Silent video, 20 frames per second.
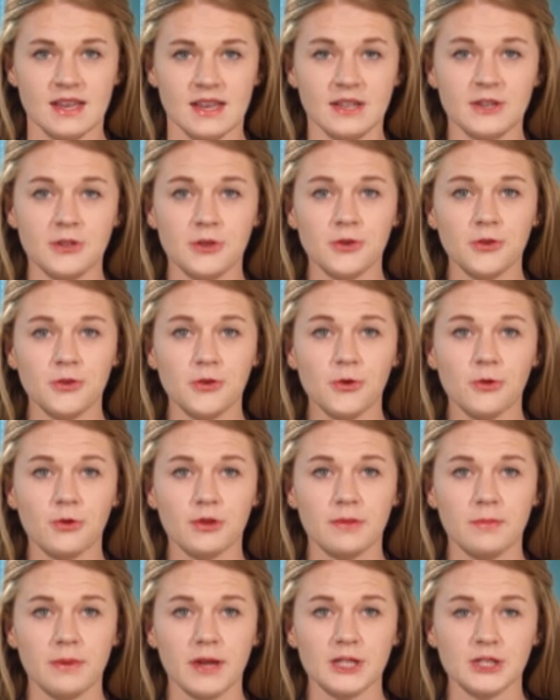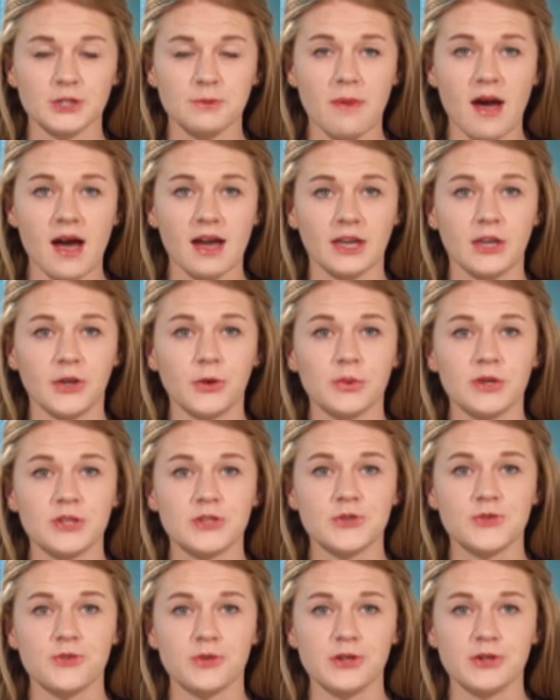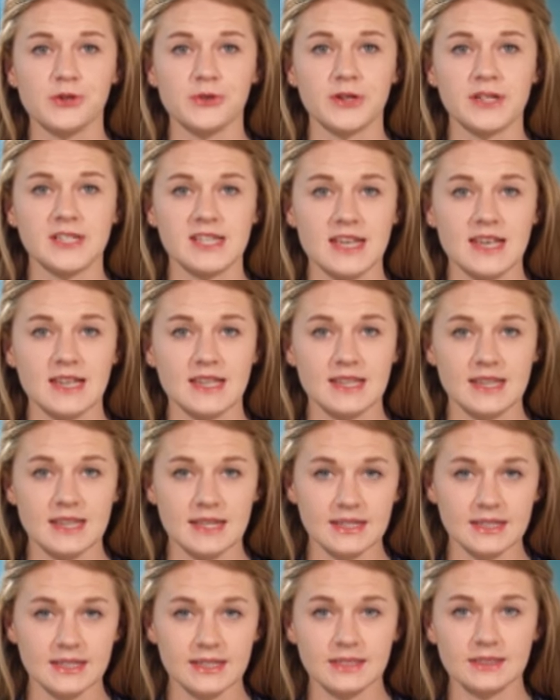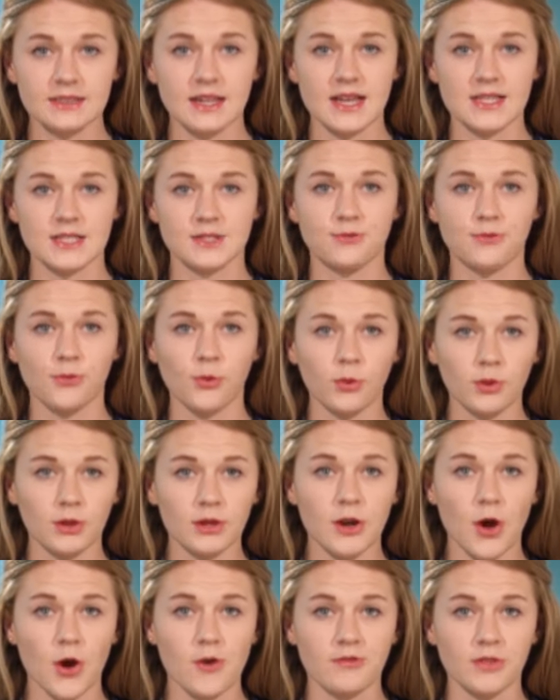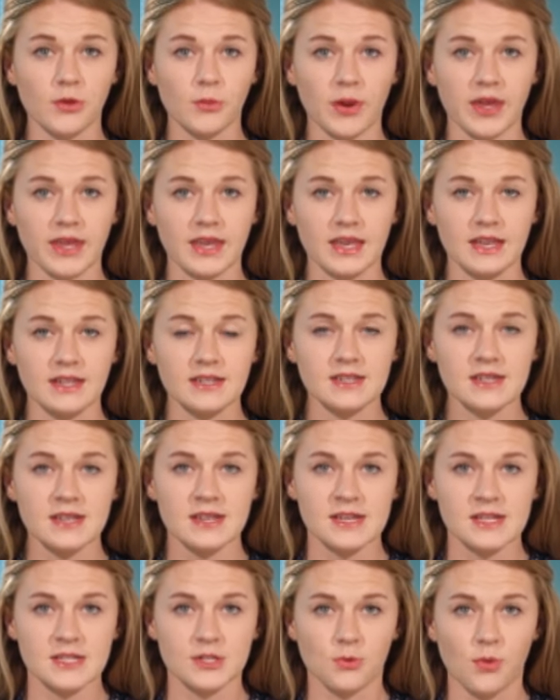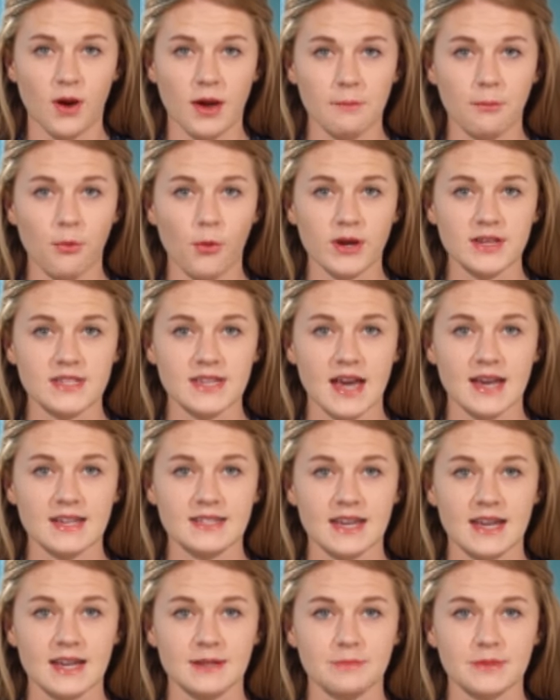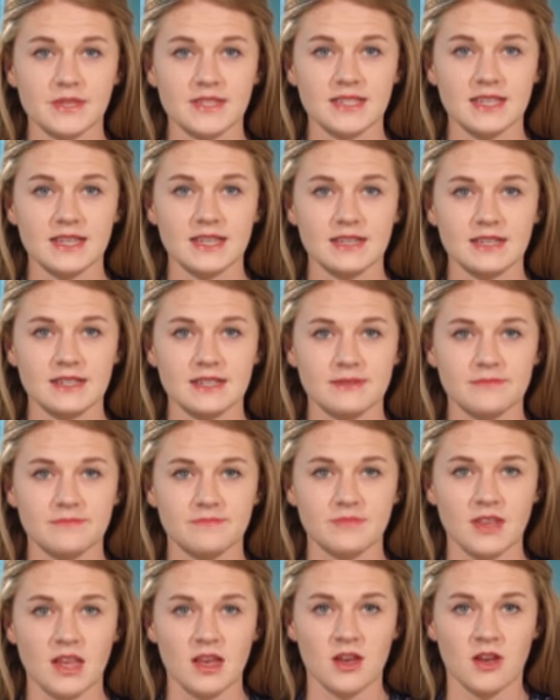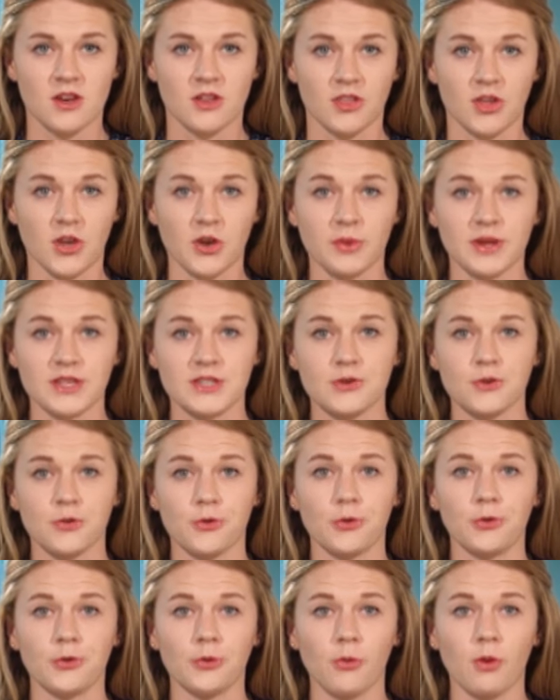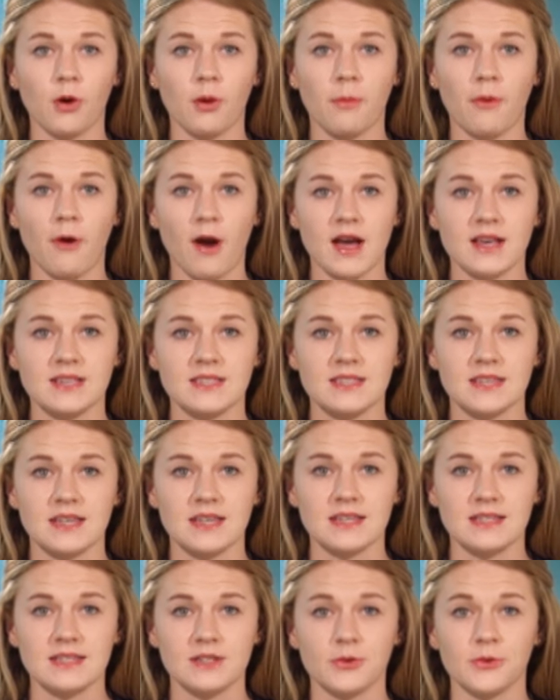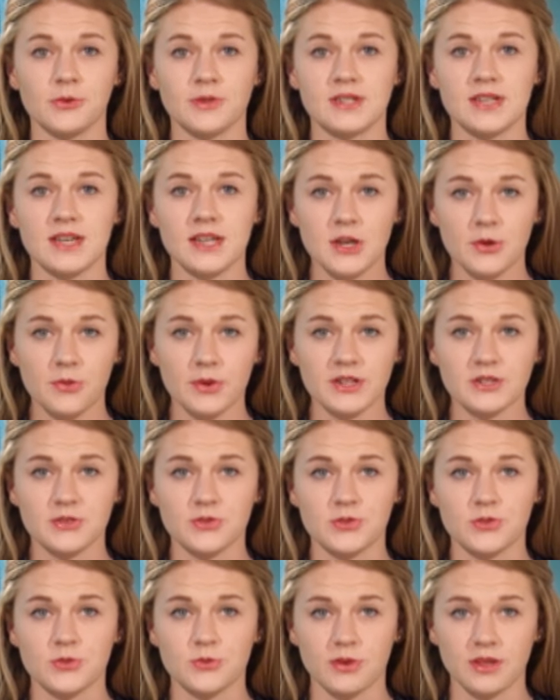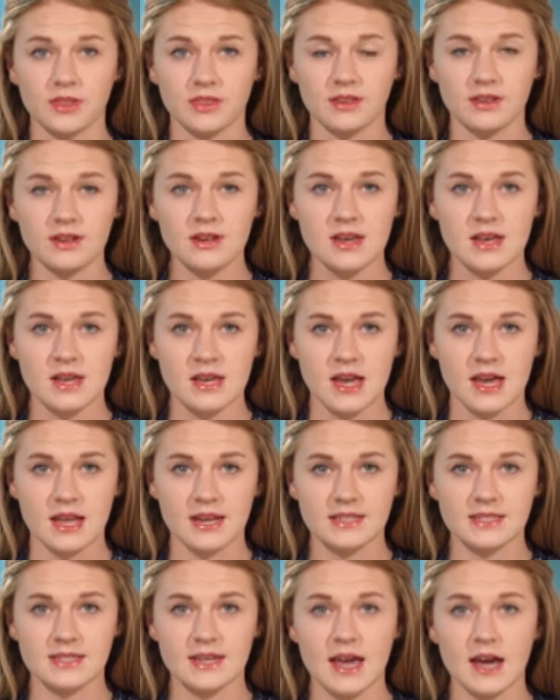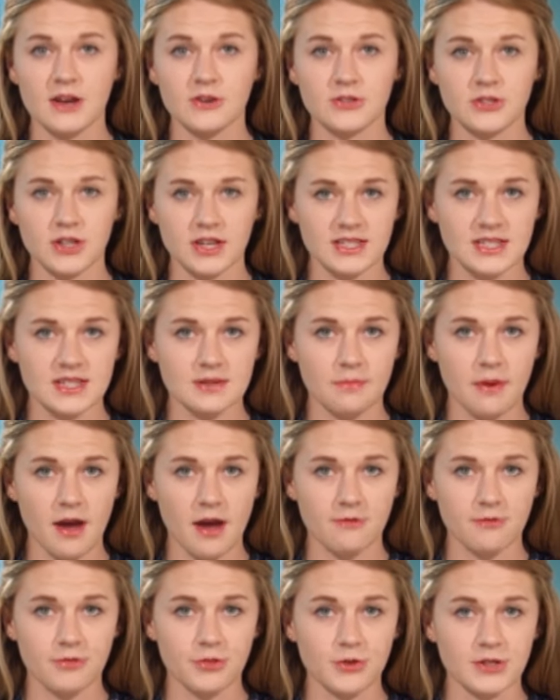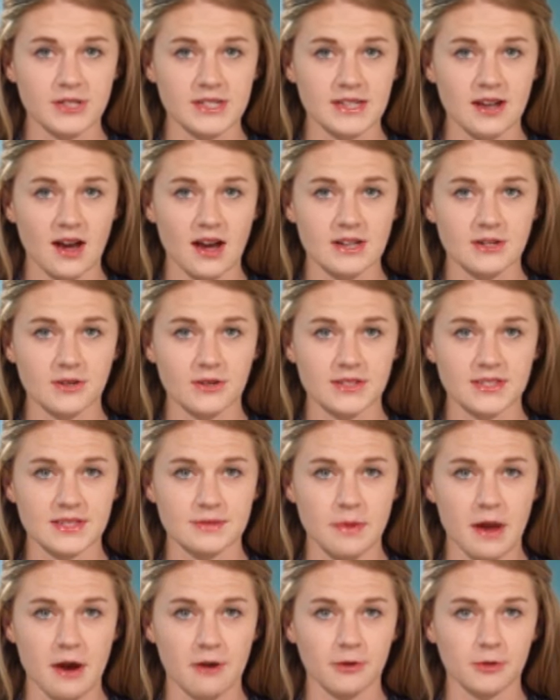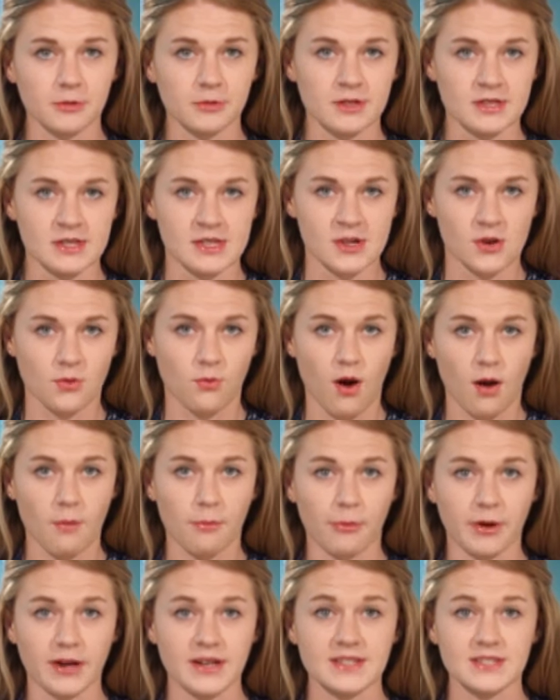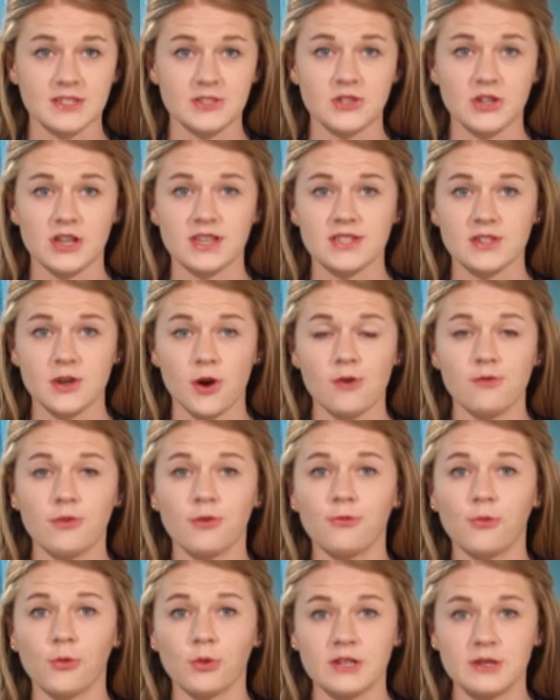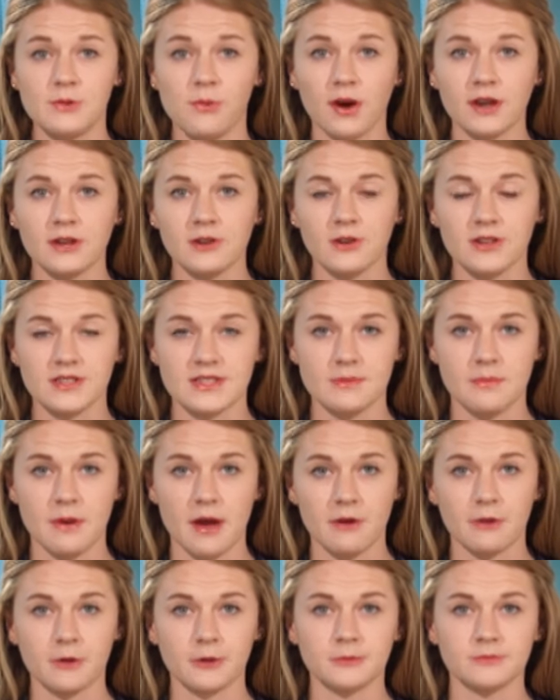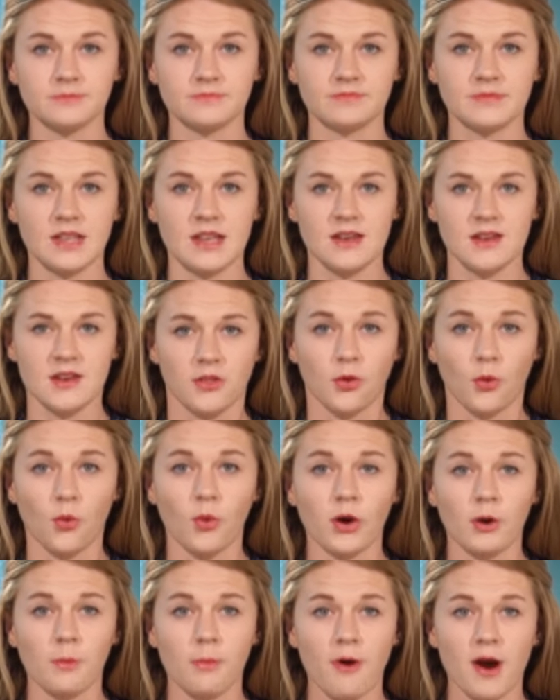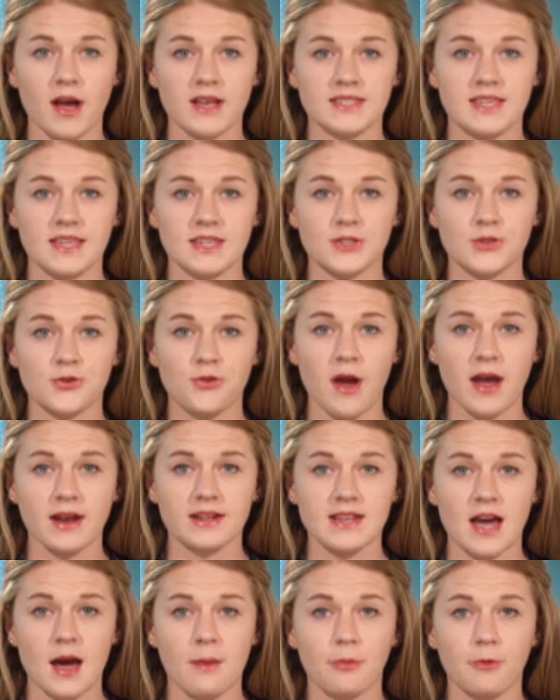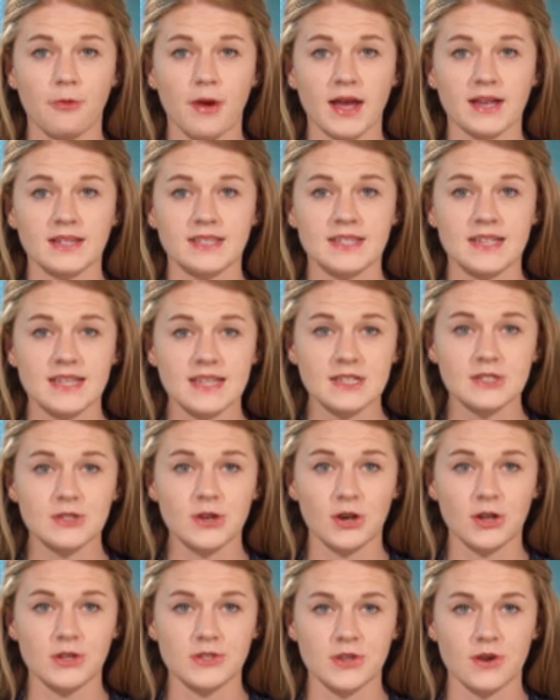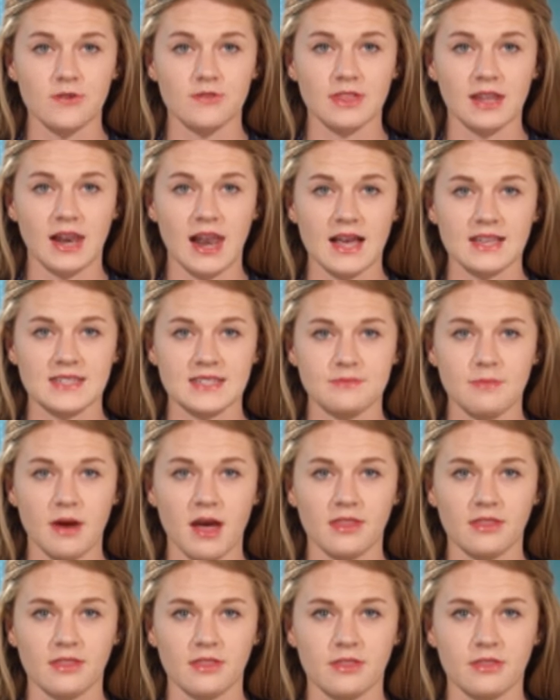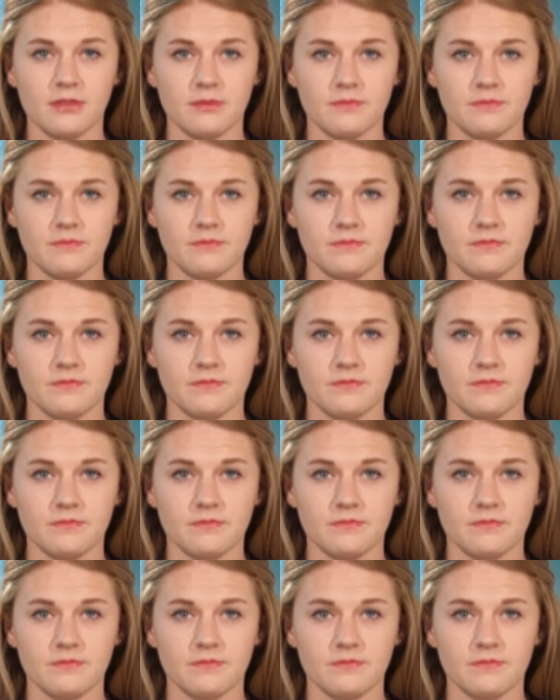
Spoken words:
In New York, the benchmark US Treasury 10-year yield has fallen over the weekend to 1.88%. The US crude oil price is continuing to strengthen and is now just above $39 a barrel, while Brent is just over $41 a barrel. The oil price has tracked up around $10 over the last month.